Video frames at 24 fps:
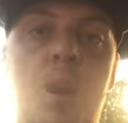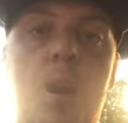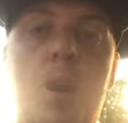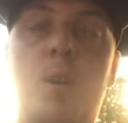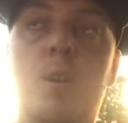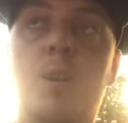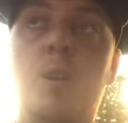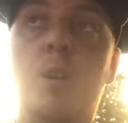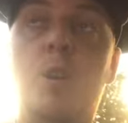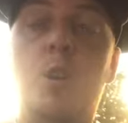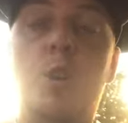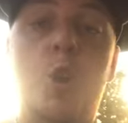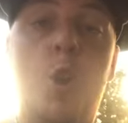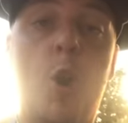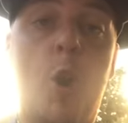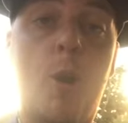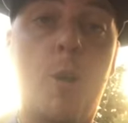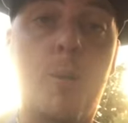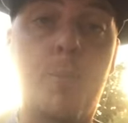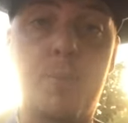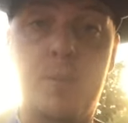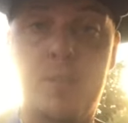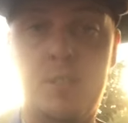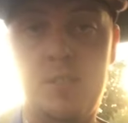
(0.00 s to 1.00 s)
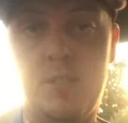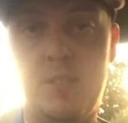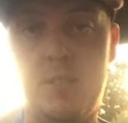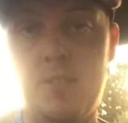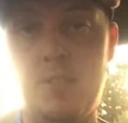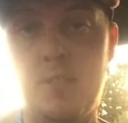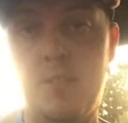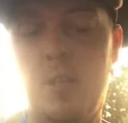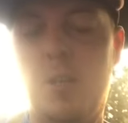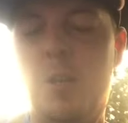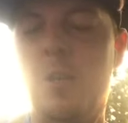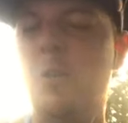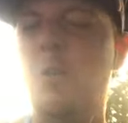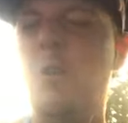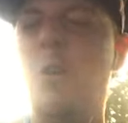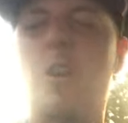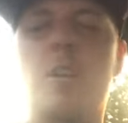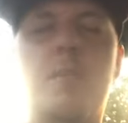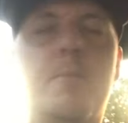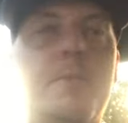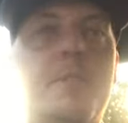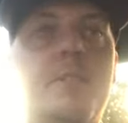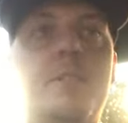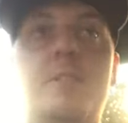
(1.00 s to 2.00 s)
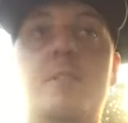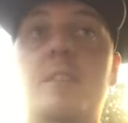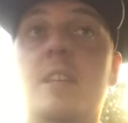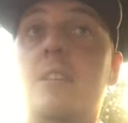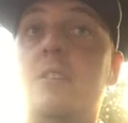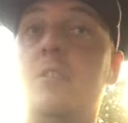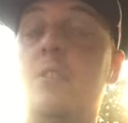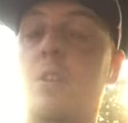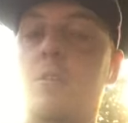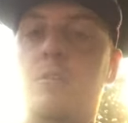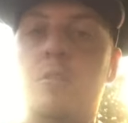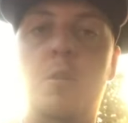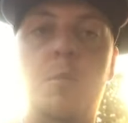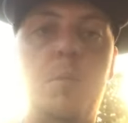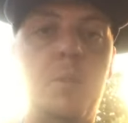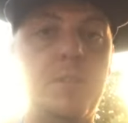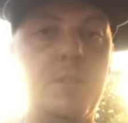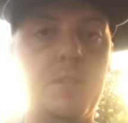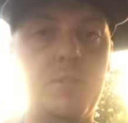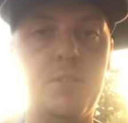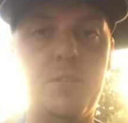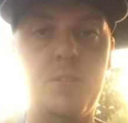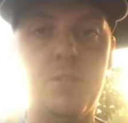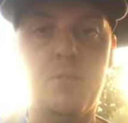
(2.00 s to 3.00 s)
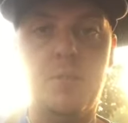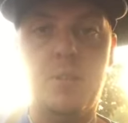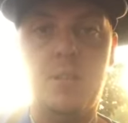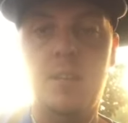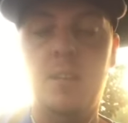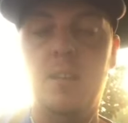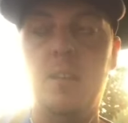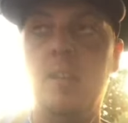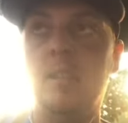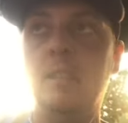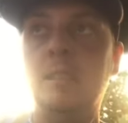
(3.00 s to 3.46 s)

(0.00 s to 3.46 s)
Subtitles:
are garbage. Garbage. They don't know what they're doing.